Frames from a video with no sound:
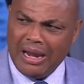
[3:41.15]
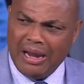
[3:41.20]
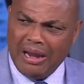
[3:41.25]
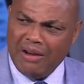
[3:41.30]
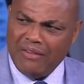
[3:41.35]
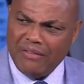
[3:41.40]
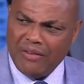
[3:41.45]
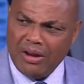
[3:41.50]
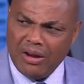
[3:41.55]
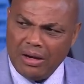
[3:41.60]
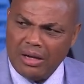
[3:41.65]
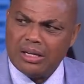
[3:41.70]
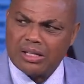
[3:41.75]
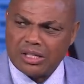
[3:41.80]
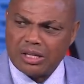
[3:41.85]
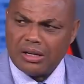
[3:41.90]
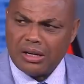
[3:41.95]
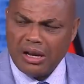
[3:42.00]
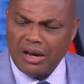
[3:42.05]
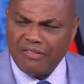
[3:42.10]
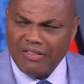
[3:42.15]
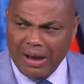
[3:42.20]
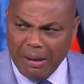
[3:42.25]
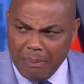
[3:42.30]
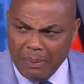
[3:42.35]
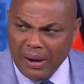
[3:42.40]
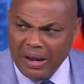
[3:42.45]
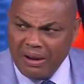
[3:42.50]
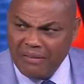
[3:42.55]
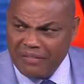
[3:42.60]
If, if, listen, if I
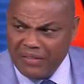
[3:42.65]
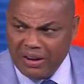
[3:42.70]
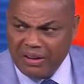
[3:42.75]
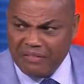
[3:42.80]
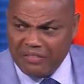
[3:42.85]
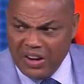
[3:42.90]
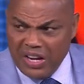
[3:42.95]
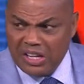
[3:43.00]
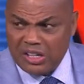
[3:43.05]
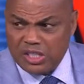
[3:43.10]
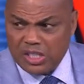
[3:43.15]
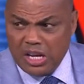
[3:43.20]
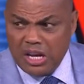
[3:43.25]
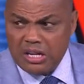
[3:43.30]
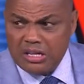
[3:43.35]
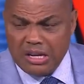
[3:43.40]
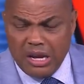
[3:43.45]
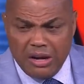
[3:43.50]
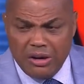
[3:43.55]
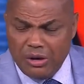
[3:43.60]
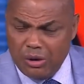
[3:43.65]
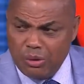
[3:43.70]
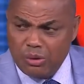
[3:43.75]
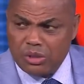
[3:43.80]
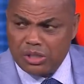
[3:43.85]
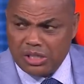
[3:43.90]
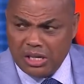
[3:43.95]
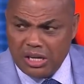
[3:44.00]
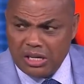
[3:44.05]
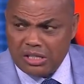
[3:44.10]
played for the Phoenix Suns and that dude
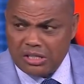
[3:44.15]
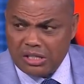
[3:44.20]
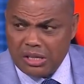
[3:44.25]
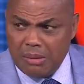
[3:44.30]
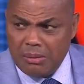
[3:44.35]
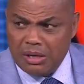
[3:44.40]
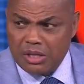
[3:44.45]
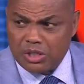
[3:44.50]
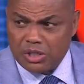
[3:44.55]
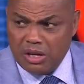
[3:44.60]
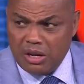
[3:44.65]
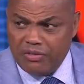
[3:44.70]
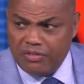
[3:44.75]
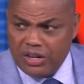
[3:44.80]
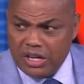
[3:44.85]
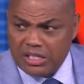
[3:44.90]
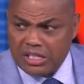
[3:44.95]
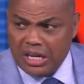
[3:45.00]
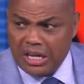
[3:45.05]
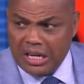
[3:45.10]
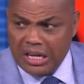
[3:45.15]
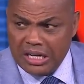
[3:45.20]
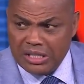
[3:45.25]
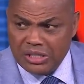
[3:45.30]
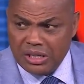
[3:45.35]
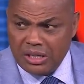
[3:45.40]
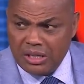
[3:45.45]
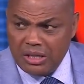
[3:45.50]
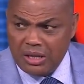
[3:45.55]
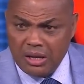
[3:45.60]
said some of the stuff that's
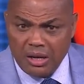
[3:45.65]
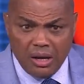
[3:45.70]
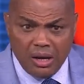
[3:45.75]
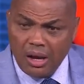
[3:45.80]
allegedly,